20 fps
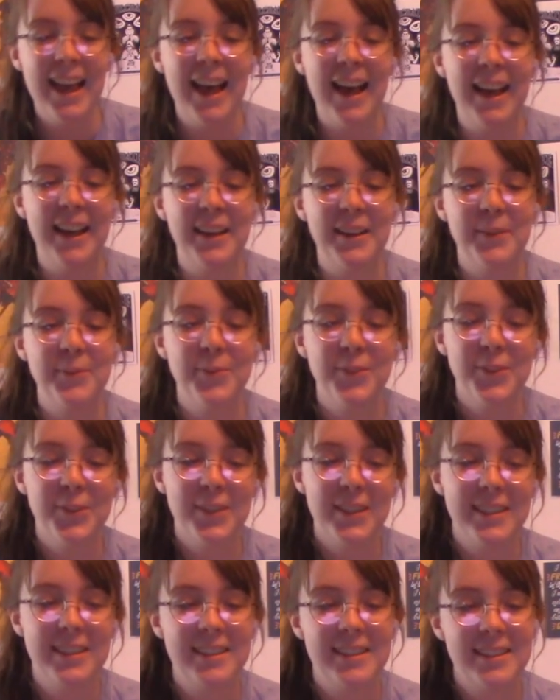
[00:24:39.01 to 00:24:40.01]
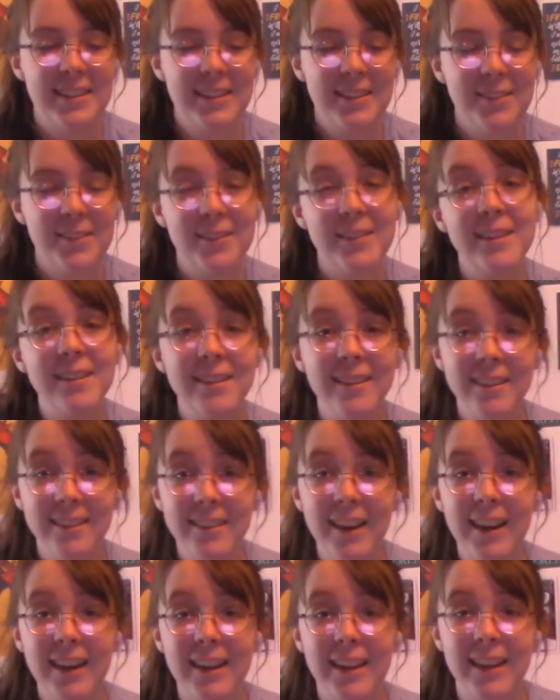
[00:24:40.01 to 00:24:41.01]
Um, which, which is
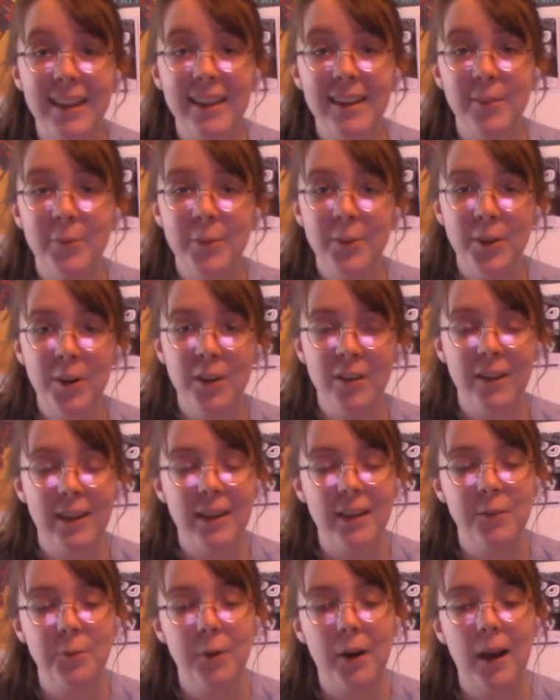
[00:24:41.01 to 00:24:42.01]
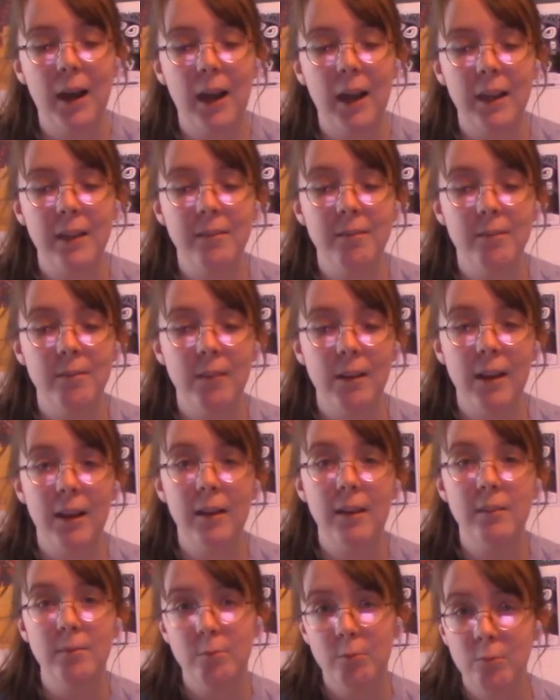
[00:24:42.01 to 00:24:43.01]
exciting, you know, like, I
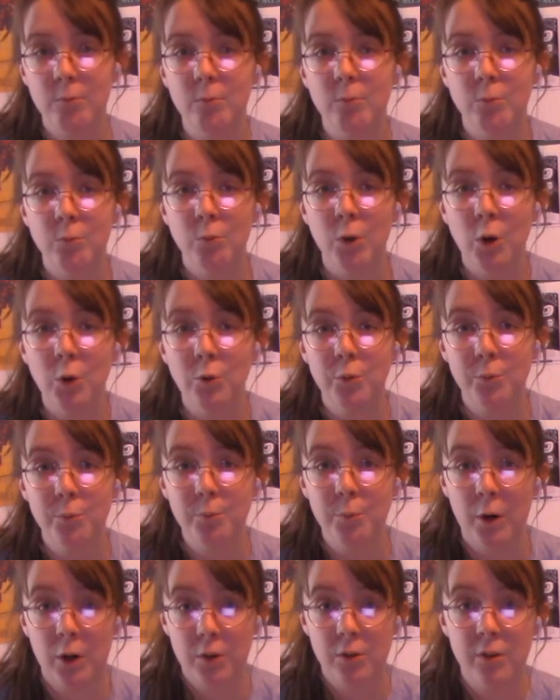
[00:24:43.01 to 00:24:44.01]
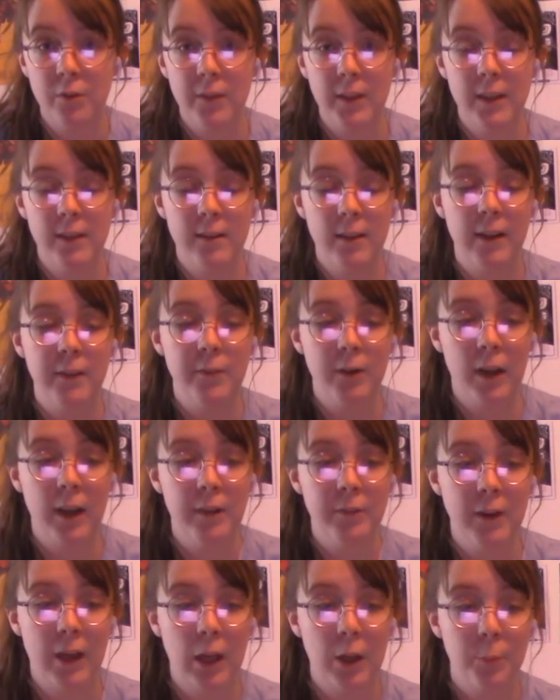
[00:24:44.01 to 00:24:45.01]
wrote parts of this, I've,
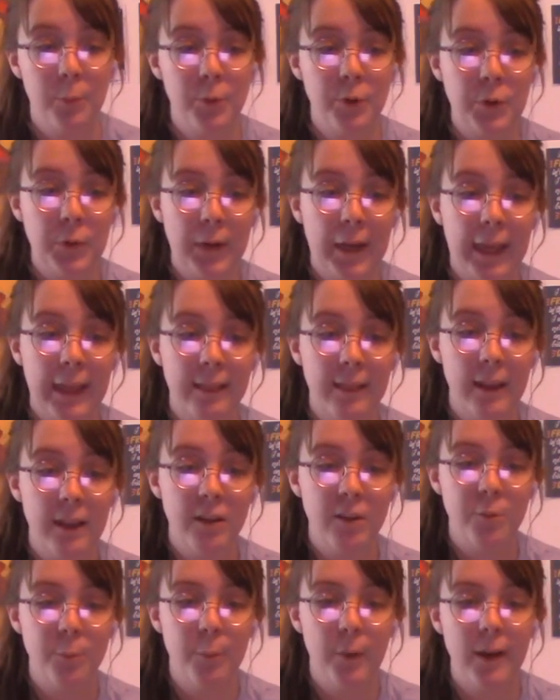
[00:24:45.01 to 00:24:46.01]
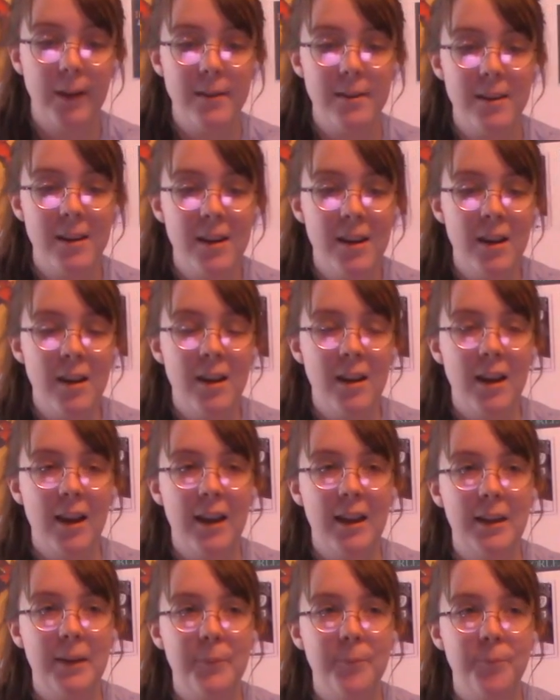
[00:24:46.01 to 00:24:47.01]
I've helped create this, but
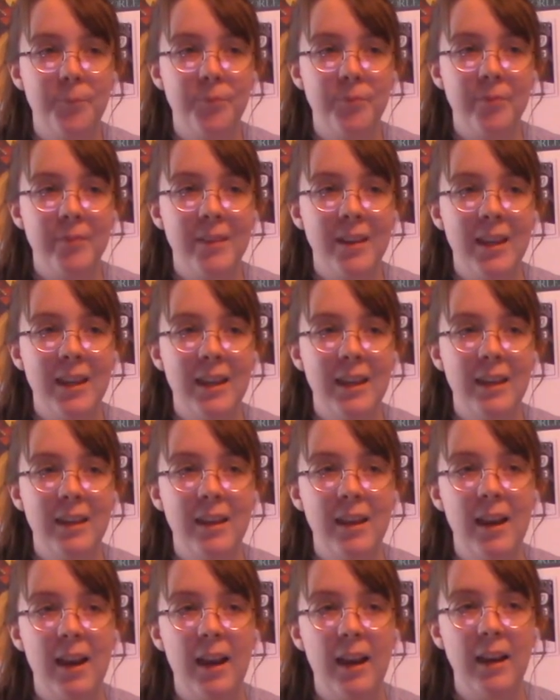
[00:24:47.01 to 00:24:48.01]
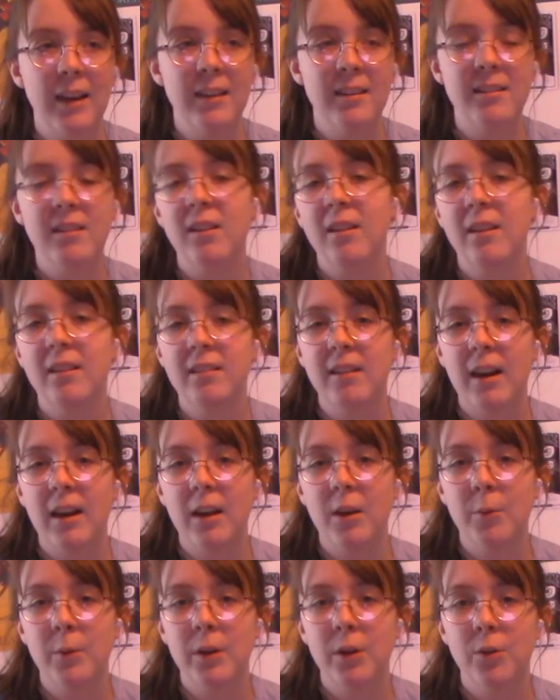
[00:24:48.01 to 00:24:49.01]
um, it's still
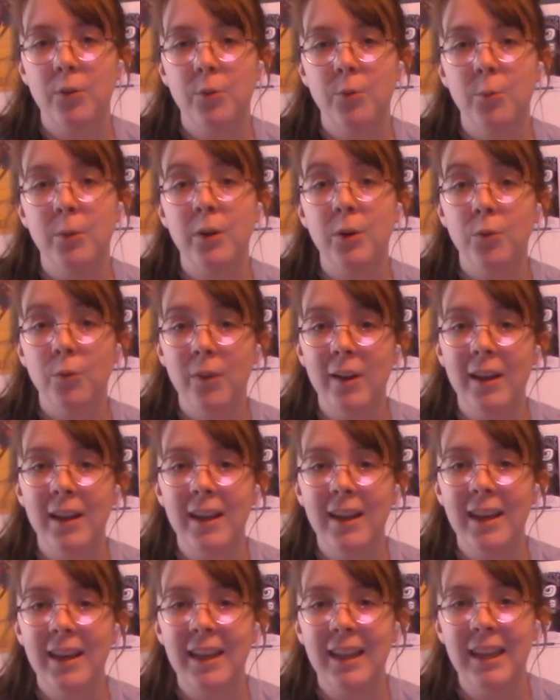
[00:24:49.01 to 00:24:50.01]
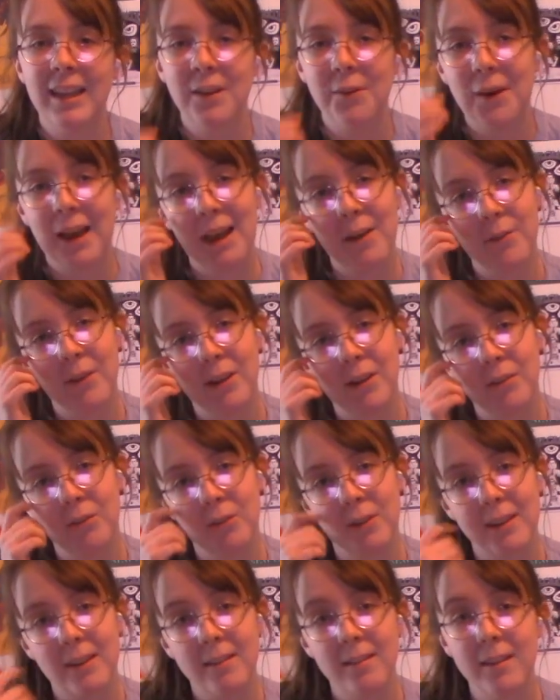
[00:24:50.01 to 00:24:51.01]
exciting when you're when you're reading it and you haven't
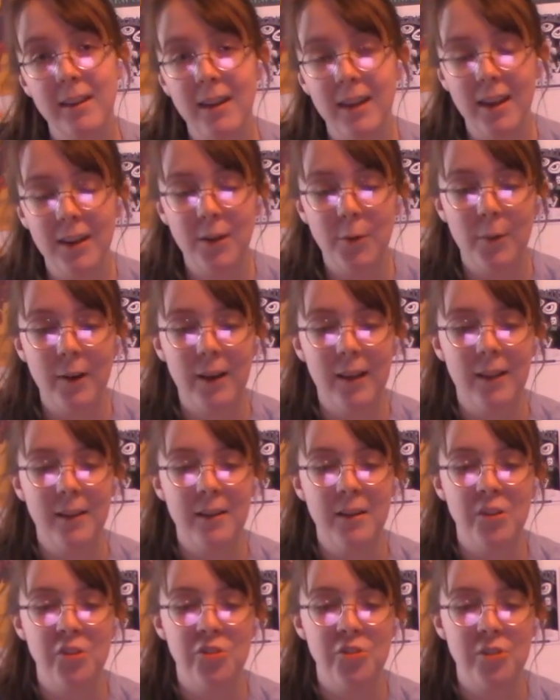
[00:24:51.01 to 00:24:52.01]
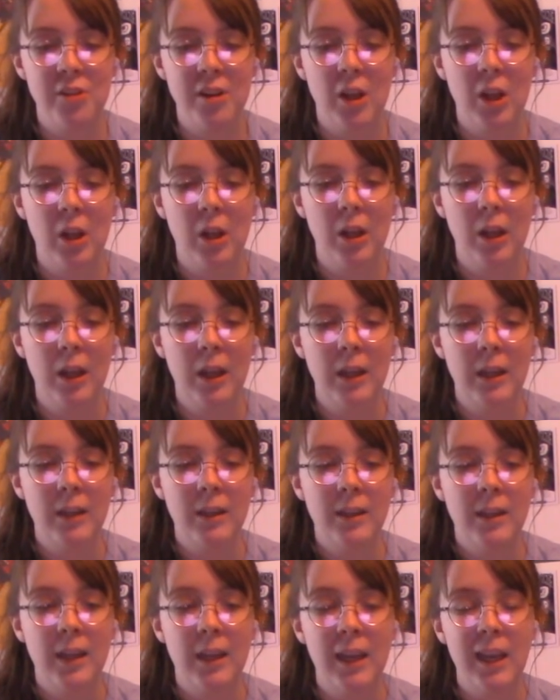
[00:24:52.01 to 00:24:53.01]
really seen it in a while and you're still
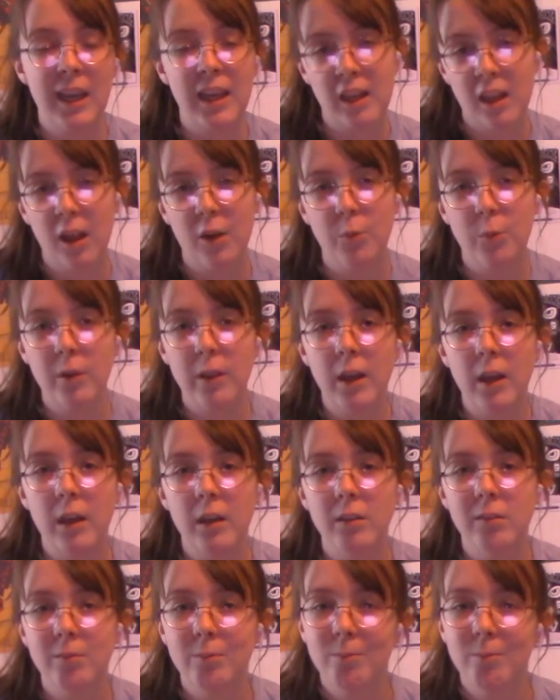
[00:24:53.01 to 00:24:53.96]
in love with it.